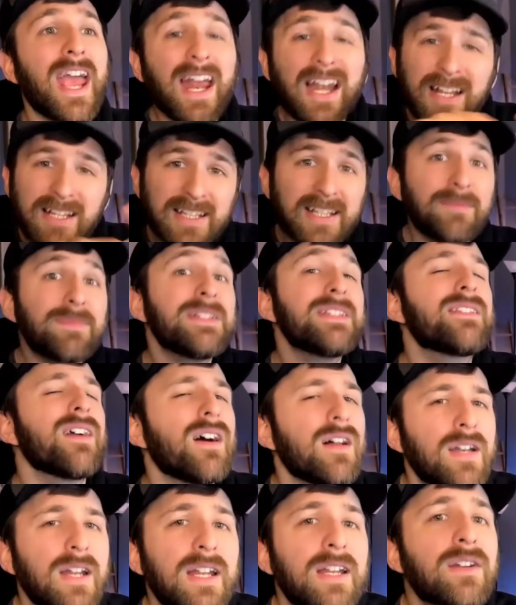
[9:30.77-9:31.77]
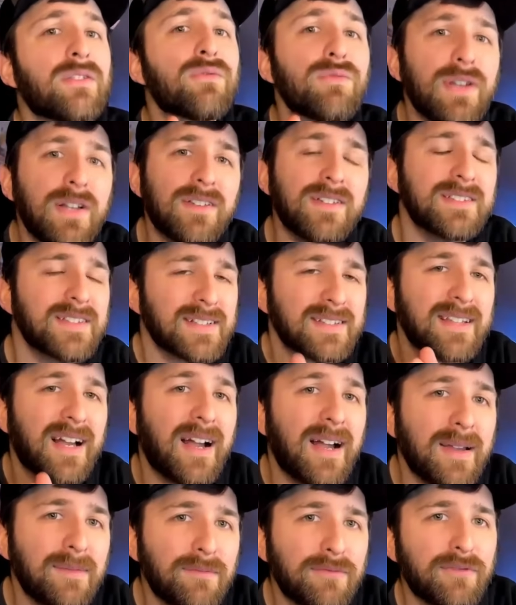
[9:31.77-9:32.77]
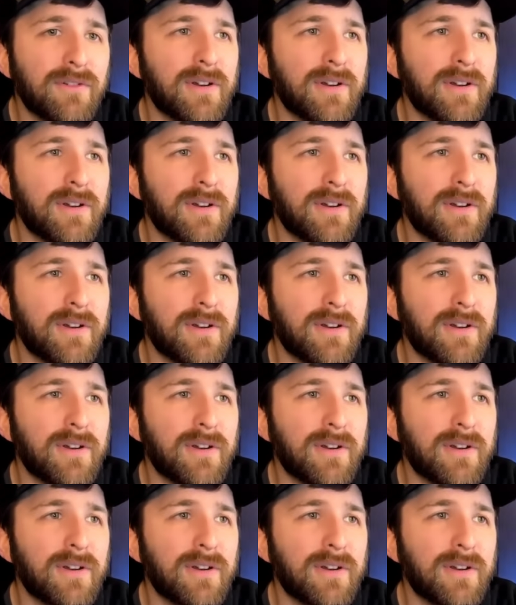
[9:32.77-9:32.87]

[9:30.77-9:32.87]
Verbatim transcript: and it can be done in a realistic time